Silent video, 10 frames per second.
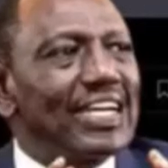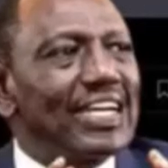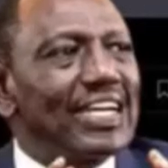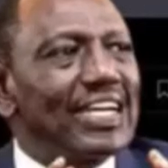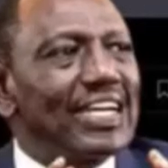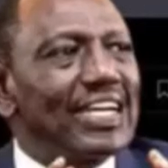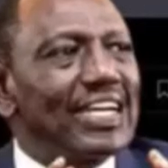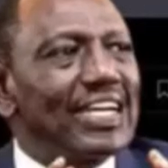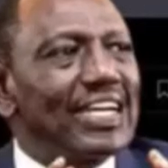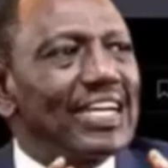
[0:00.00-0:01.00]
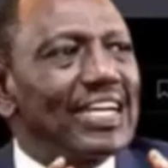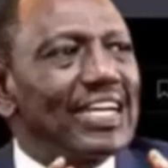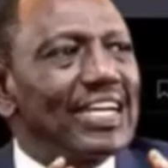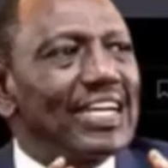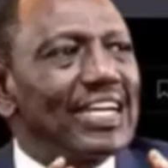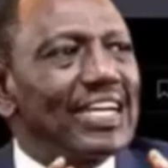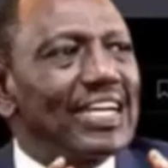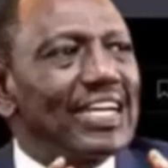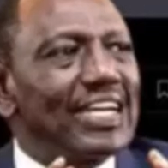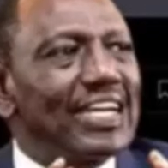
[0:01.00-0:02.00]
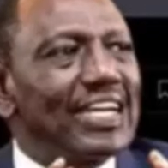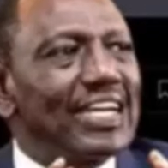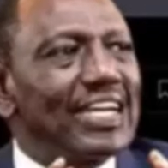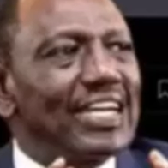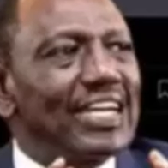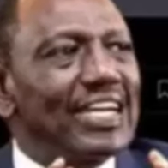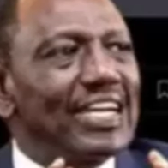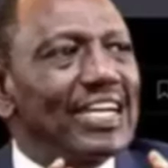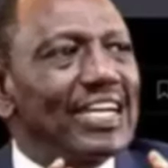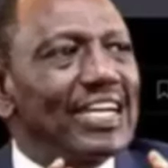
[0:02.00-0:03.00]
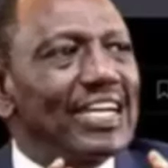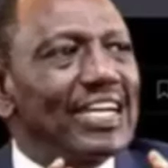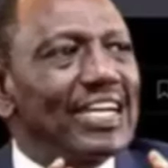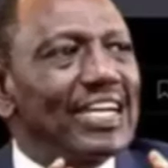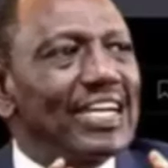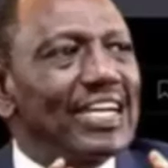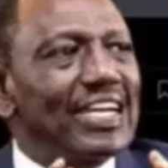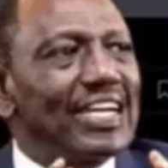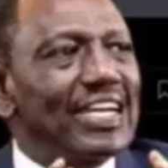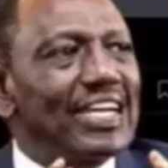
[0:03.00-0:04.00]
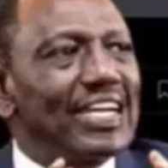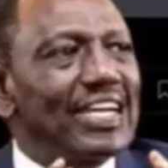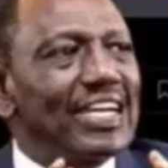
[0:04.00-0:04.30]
[no speech]